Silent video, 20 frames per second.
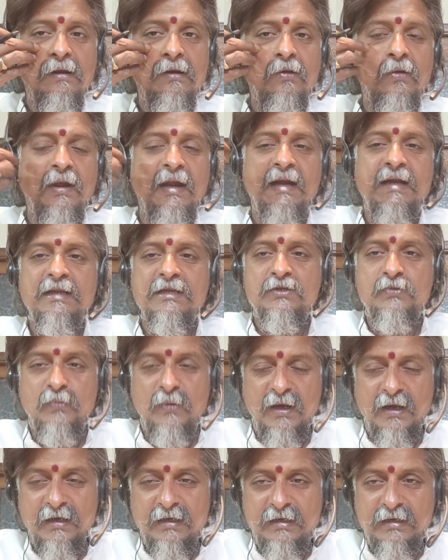Look at his
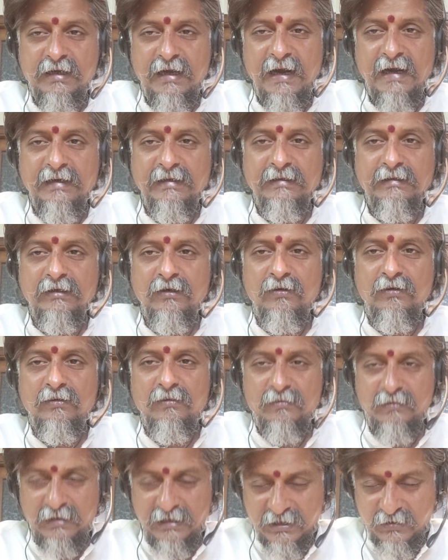work and
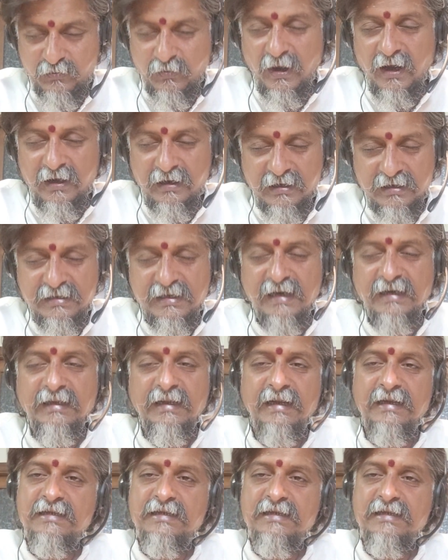his works and